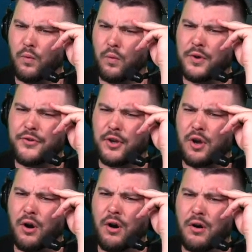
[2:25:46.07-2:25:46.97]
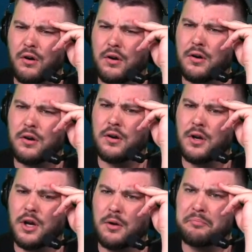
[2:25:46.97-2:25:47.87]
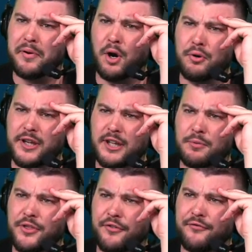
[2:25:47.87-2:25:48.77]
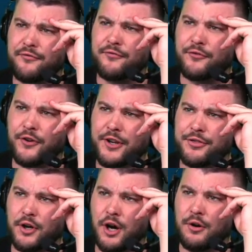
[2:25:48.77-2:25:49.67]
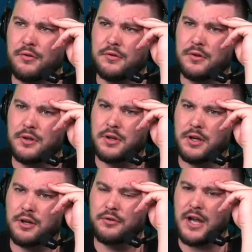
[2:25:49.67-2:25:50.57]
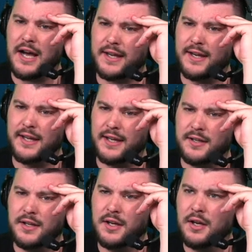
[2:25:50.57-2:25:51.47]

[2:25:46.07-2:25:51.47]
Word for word: What's the call? Bogey with the free throw, and he'll knock it in.